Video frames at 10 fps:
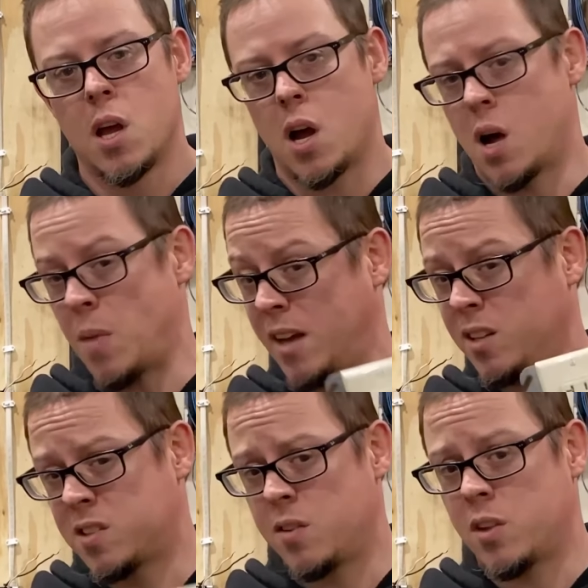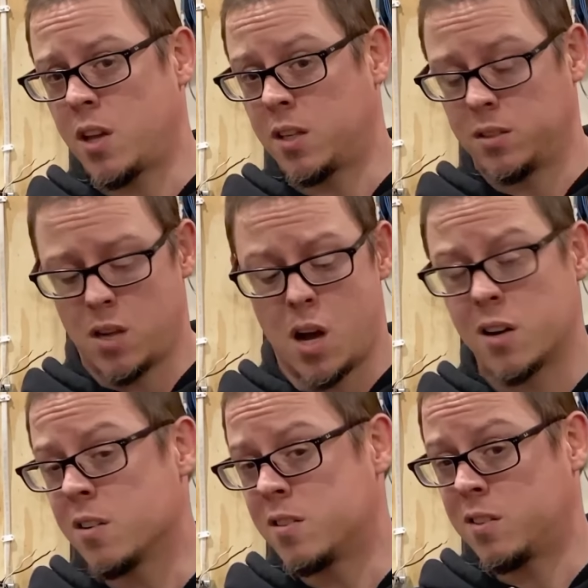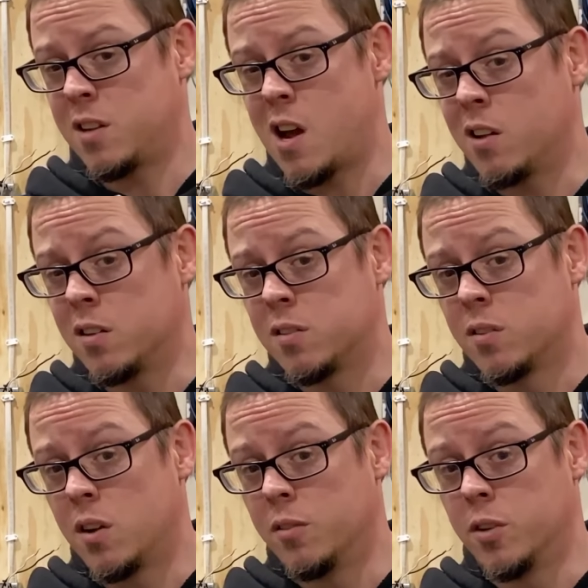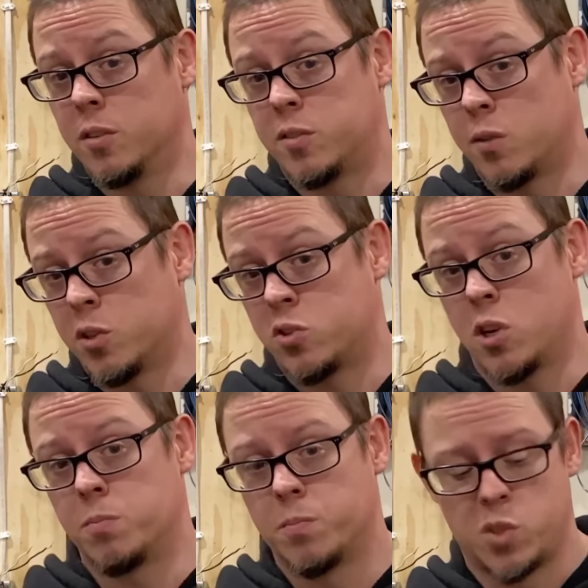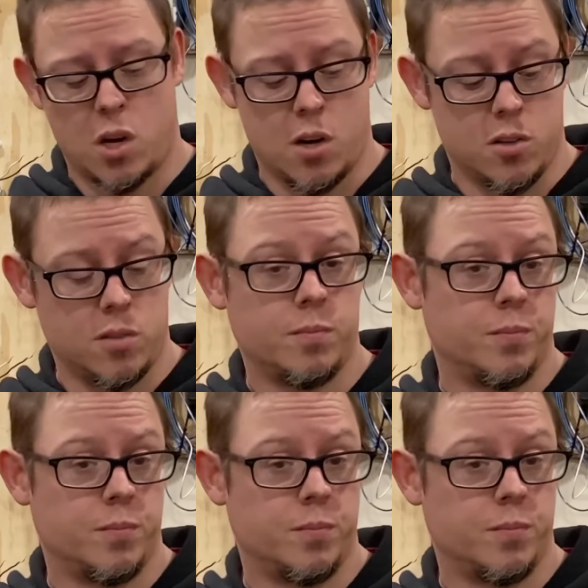that could save you like $160 of a service trip charge.